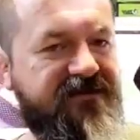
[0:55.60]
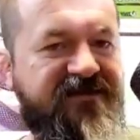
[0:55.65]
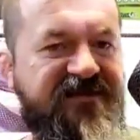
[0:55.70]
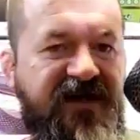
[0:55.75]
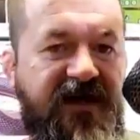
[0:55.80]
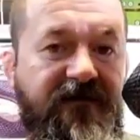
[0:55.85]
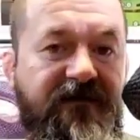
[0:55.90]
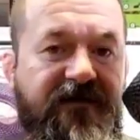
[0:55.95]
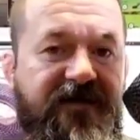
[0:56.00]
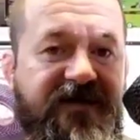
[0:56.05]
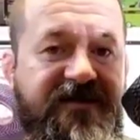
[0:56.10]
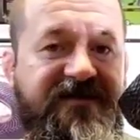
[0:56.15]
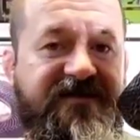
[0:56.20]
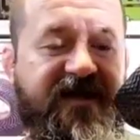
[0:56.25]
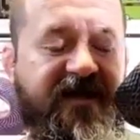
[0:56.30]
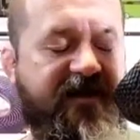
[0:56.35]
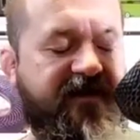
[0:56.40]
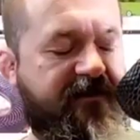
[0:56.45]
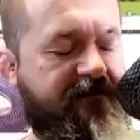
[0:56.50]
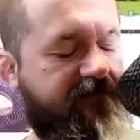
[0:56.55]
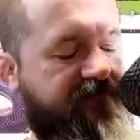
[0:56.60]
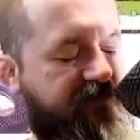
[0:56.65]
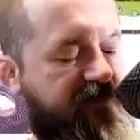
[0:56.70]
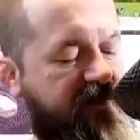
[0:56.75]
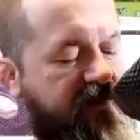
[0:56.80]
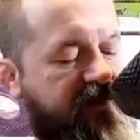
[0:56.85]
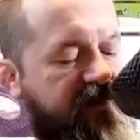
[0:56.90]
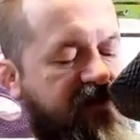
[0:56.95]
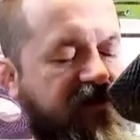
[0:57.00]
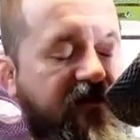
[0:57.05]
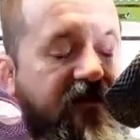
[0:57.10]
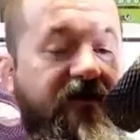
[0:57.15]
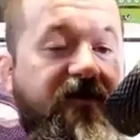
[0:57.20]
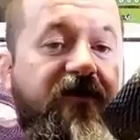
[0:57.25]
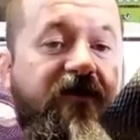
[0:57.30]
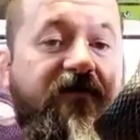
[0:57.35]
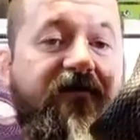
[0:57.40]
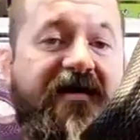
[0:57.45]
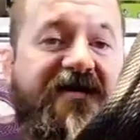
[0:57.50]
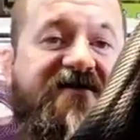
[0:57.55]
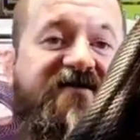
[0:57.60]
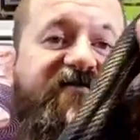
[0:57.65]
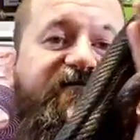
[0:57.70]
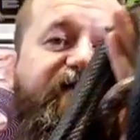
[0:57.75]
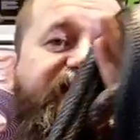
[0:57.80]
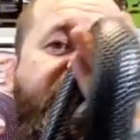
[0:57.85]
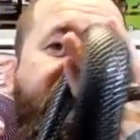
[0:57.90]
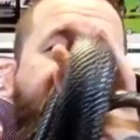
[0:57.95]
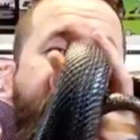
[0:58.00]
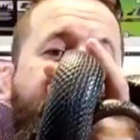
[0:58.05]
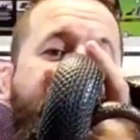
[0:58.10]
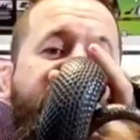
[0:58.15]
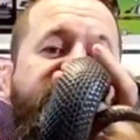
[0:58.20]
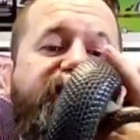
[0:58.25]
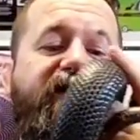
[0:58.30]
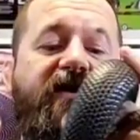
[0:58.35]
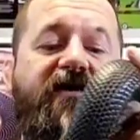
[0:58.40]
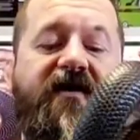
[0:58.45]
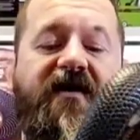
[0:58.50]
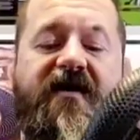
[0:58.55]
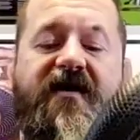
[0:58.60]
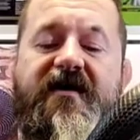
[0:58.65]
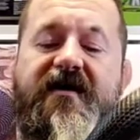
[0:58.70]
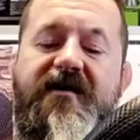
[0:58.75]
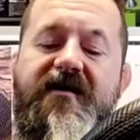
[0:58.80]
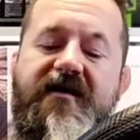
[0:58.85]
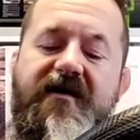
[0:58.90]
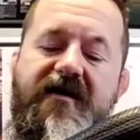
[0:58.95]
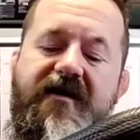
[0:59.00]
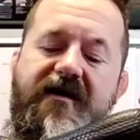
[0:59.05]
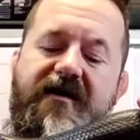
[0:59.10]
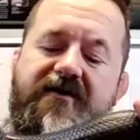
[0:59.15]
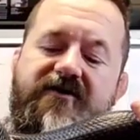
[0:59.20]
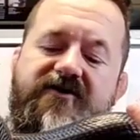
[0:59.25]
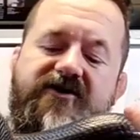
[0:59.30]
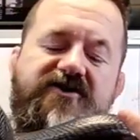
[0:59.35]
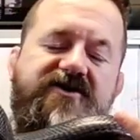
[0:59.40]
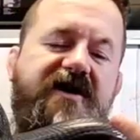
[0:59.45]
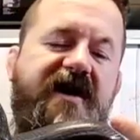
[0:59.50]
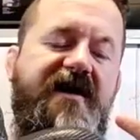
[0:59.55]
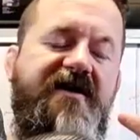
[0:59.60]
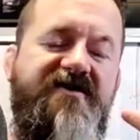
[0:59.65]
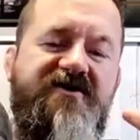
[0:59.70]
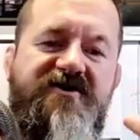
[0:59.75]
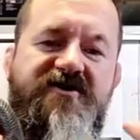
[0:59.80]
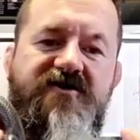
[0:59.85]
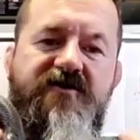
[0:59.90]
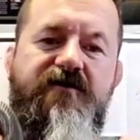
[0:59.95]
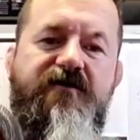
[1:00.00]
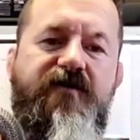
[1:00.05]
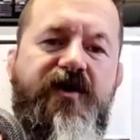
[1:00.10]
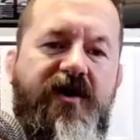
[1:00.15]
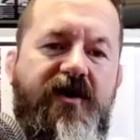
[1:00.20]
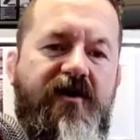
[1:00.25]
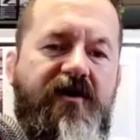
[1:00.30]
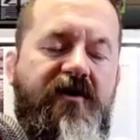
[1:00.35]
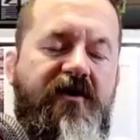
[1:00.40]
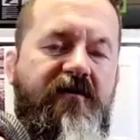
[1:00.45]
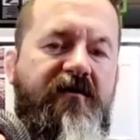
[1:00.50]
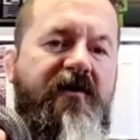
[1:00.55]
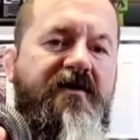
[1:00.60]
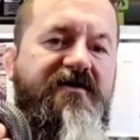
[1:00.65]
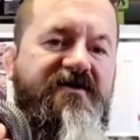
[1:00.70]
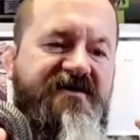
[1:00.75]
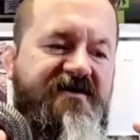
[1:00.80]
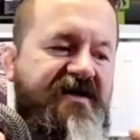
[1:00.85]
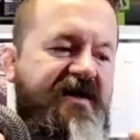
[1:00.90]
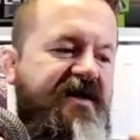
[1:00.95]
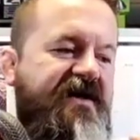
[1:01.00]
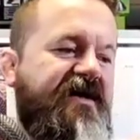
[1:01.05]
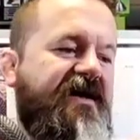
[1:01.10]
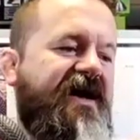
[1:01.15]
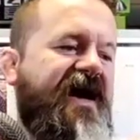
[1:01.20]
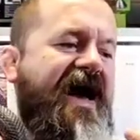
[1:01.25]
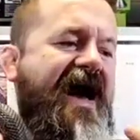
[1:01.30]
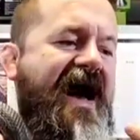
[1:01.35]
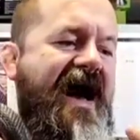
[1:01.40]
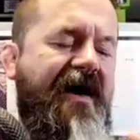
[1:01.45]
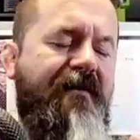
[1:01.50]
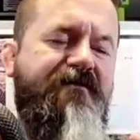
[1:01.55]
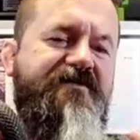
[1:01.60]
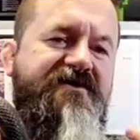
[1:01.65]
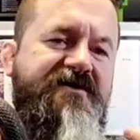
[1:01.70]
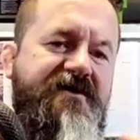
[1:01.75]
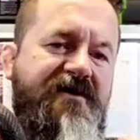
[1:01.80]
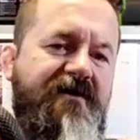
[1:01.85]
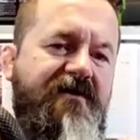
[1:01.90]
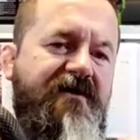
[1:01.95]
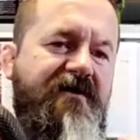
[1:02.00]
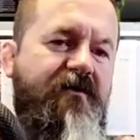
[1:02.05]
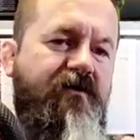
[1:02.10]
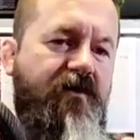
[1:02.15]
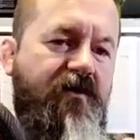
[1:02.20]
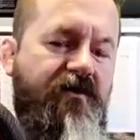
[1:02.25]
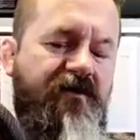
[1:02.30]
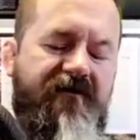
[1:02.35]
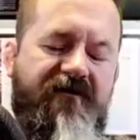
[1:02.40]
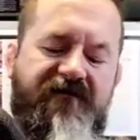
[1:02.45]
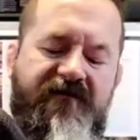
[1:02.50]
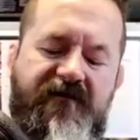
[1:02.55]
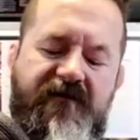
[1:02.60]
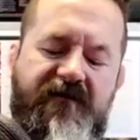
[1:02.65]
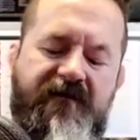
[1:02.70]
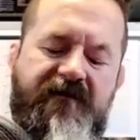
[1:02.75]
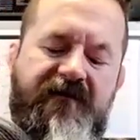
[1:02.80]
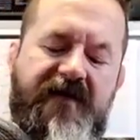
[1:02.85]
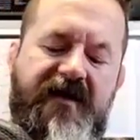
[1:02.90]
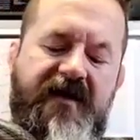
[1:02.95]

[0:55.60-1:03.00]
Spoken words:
Totally tame, not an aggressive bone in his body, just a superb snake. Absolutely wonderful.